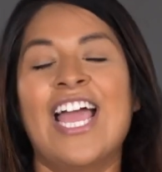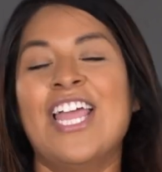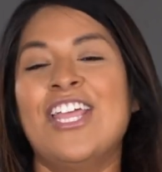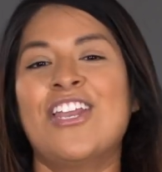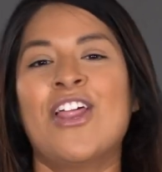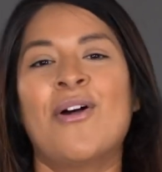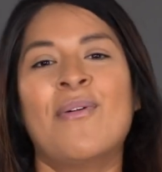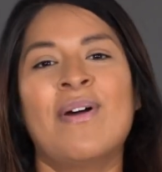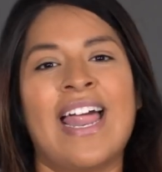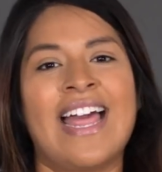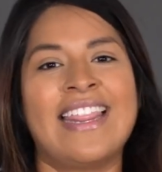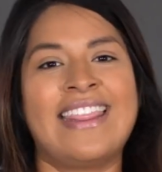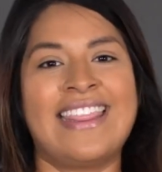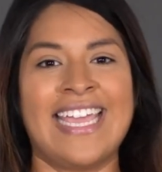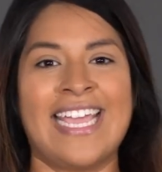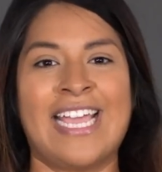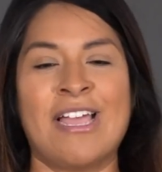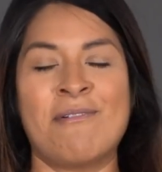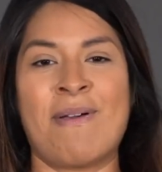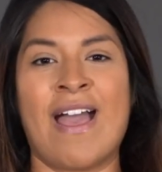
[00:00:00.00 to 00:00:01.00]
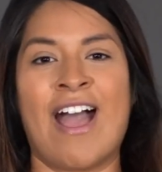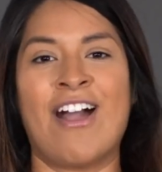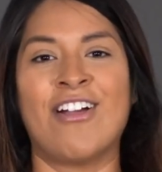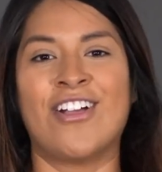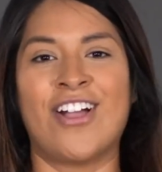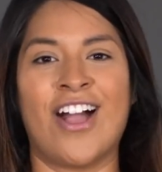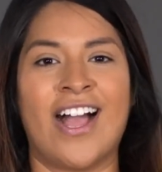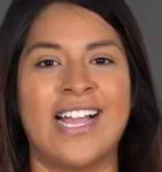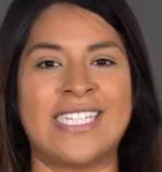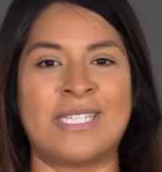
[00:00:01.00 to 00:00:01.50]
You know, when I think
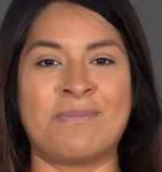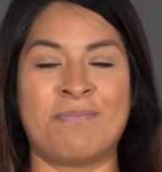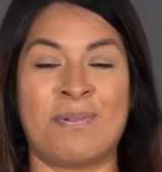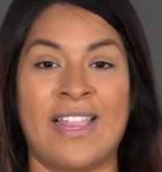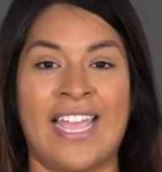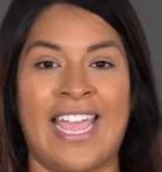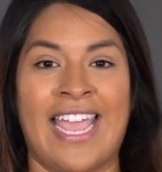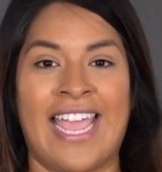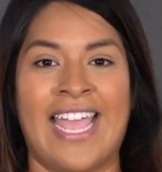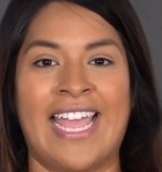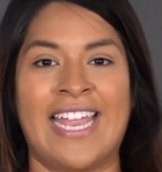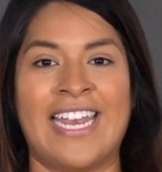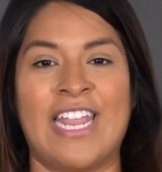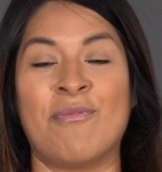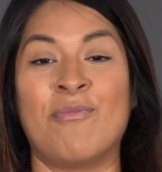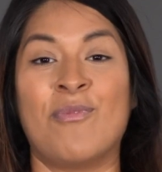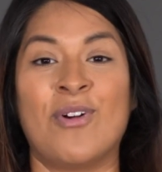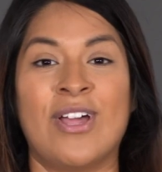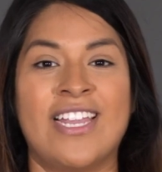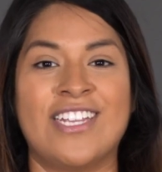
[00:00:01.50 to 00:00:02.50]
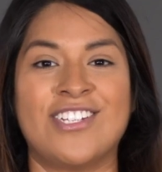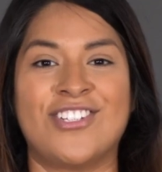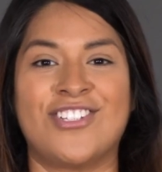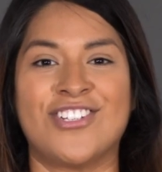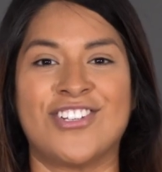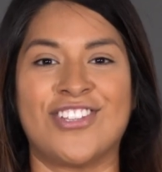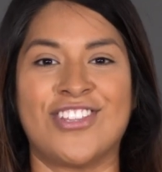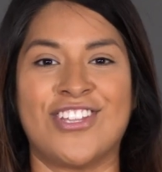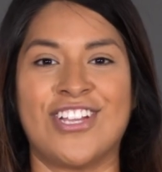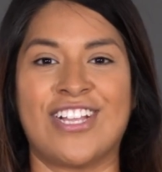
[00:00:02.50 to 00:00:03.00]
about God's plan and what it
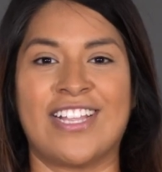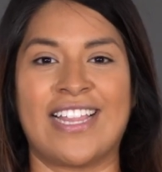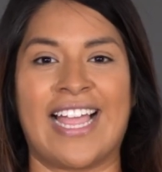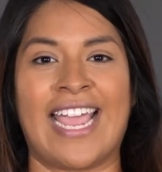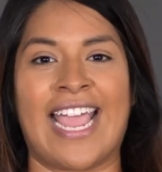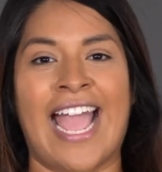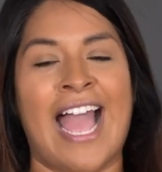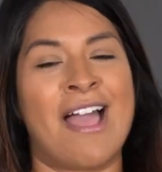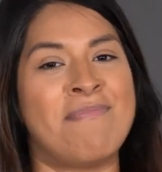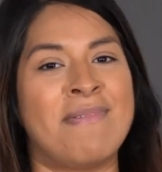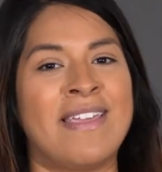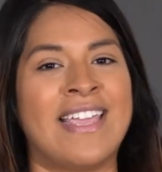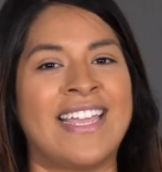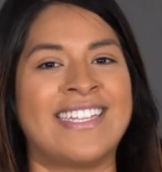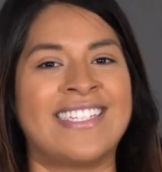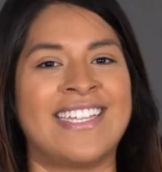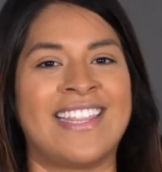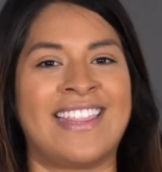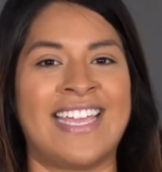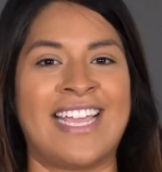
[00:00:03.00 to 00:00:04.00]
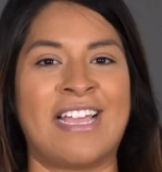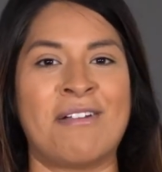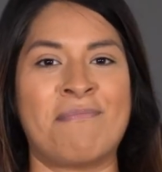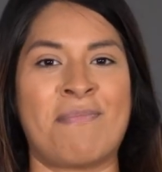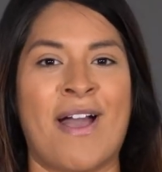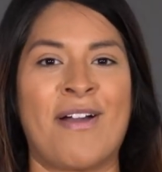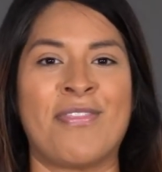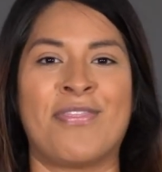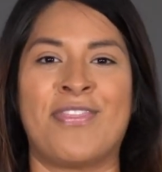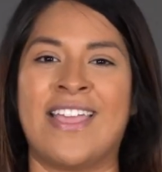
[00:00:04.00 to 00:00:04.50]
should look like, I begin to think
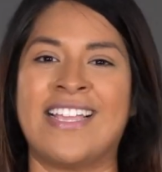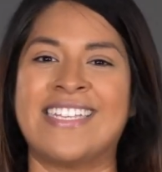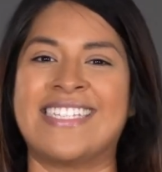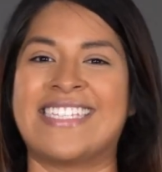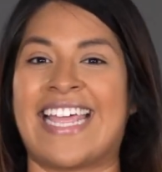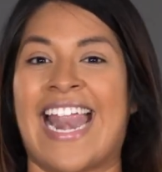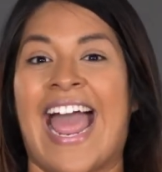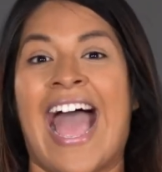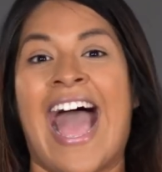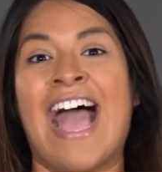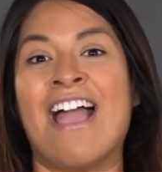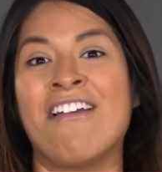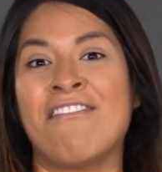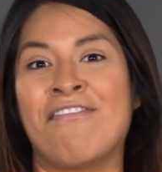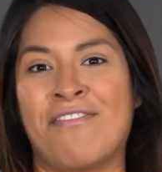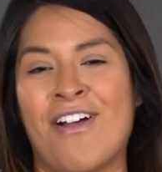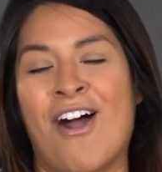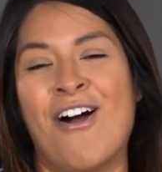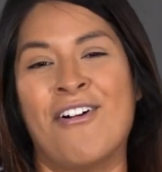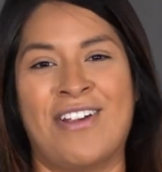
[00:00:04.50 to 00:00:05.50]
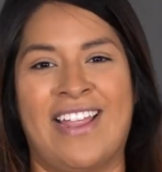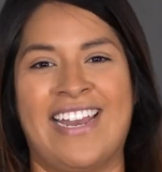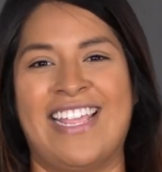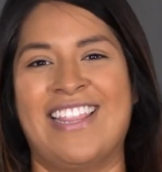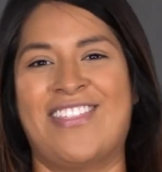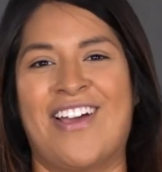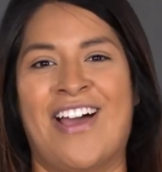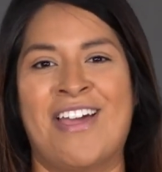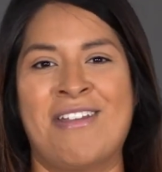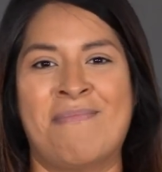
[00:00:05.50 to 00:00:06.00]
about things that I've
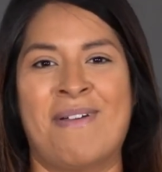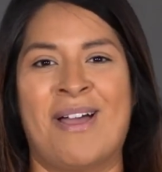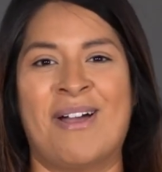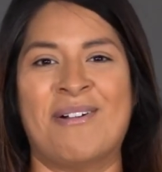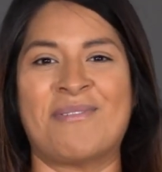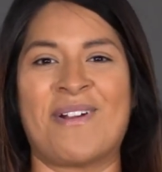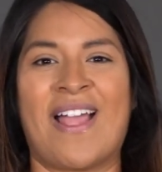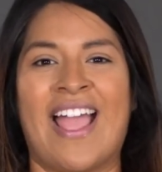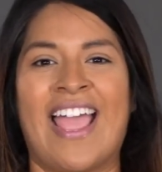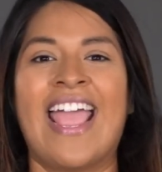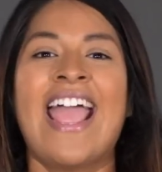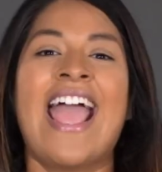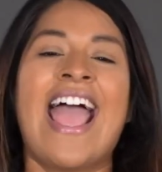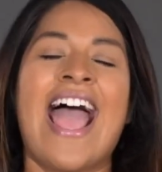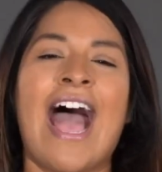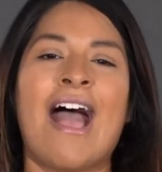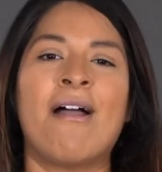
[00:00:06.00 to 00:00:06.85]
already thought about, right?